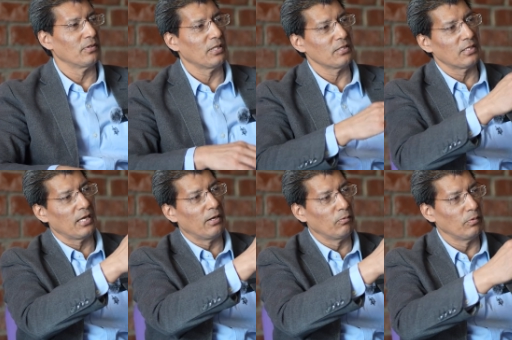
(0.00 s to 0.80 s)
So that's
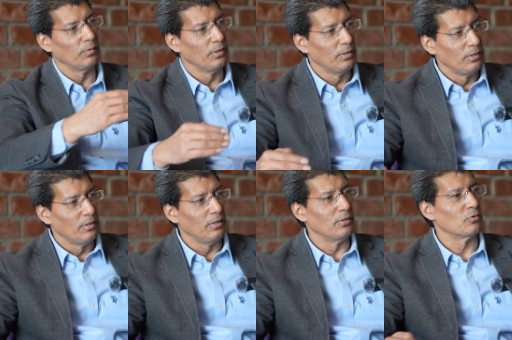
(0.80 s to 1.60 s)
how
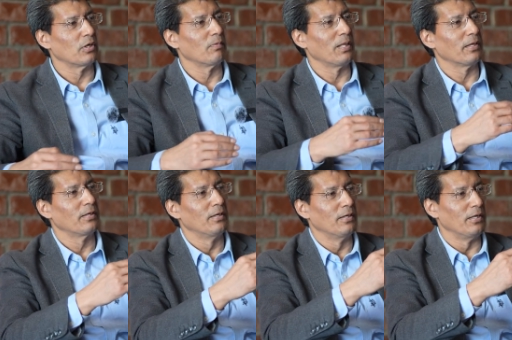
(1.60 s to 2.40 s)
a sort of like
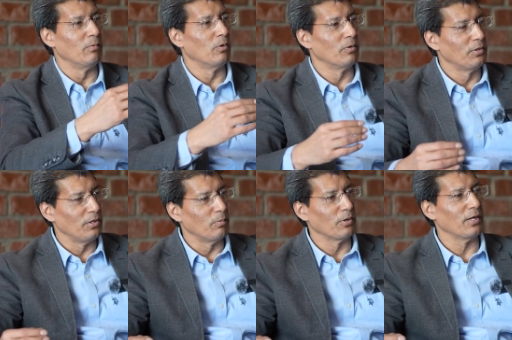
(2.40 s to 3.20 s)

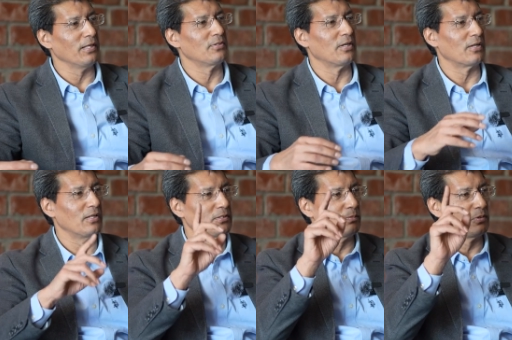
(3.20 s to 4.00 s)
democratic
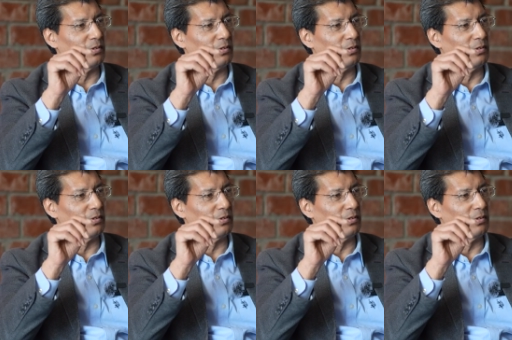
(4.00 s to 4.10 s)
centralism,